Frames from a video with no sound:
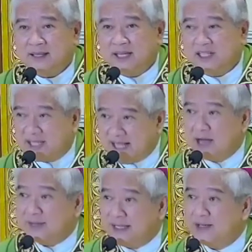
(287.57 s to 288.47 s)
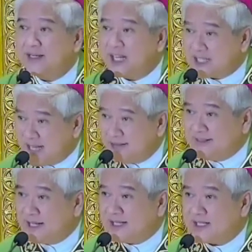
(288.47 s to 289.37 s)
Is that how the Lord has
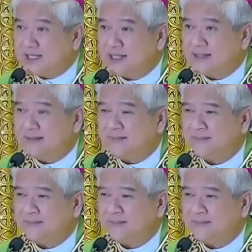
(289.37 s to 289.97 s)
loved us?